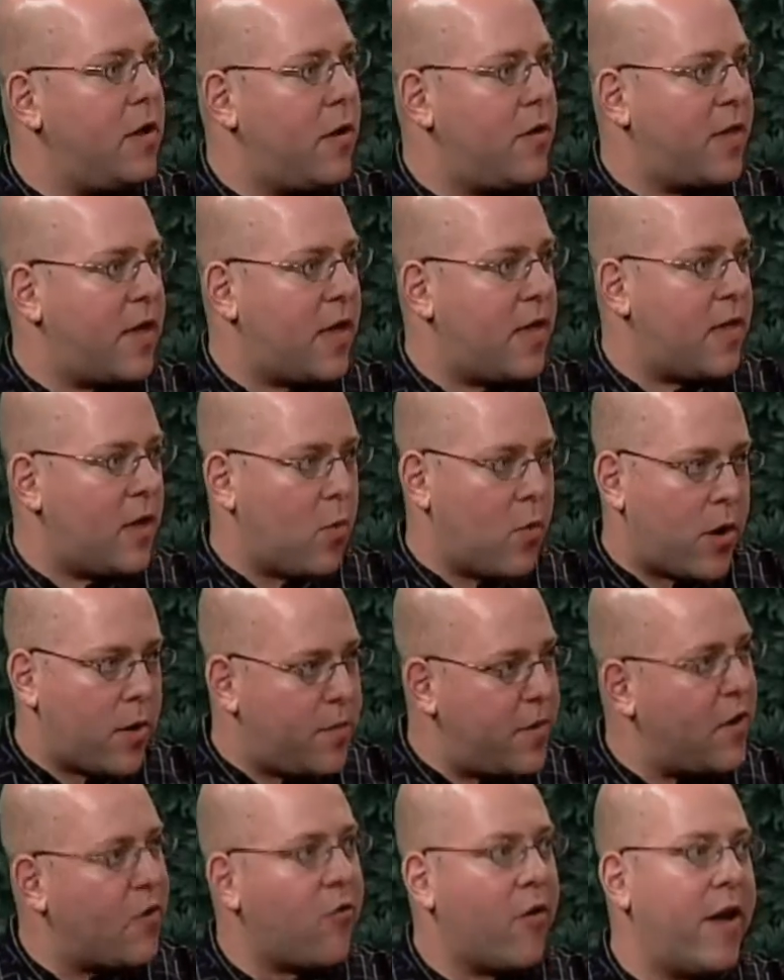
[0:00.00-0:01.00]
You know, they, they
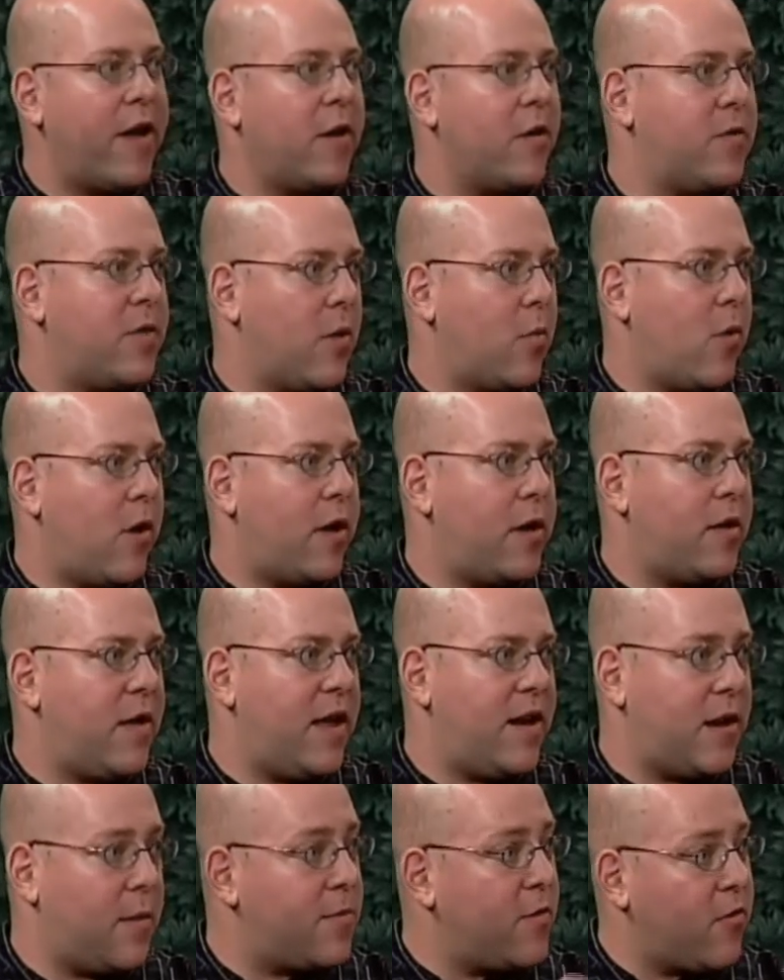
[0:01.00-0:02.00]
want to be a writer. They want
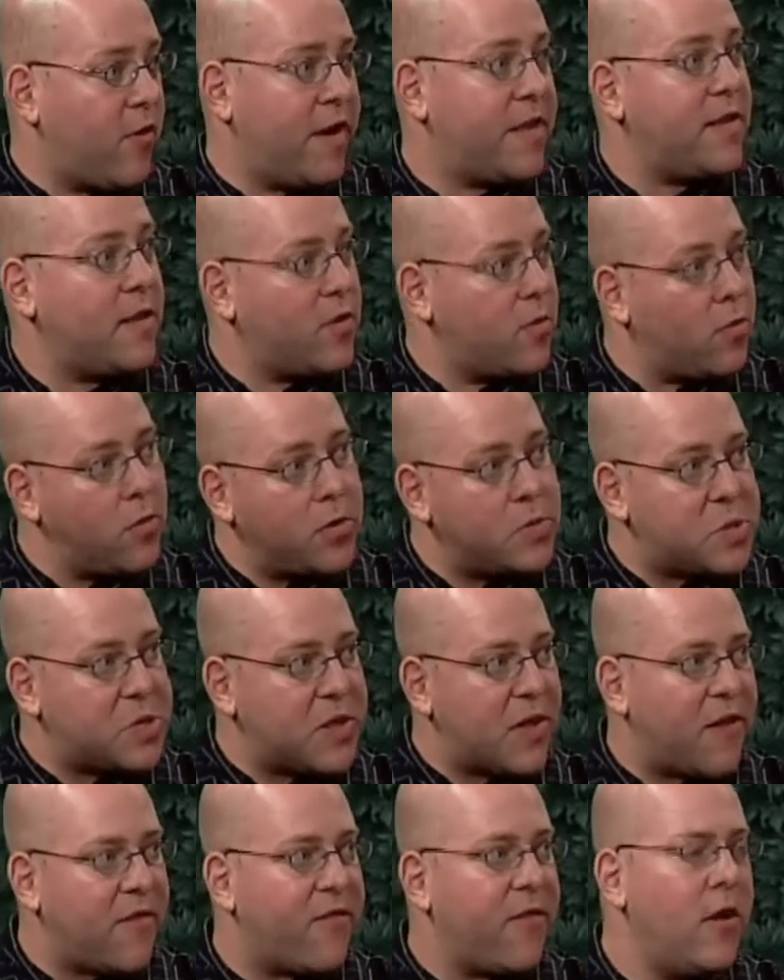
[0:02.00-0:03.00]
to end up directing their own
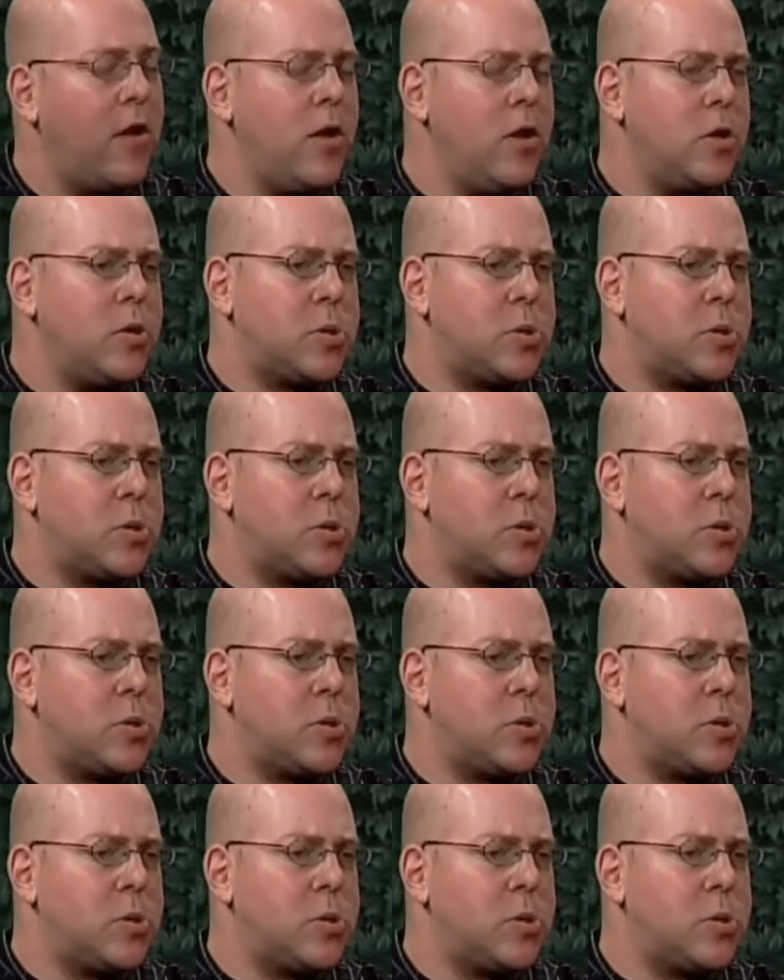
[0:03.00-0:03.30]
stuff.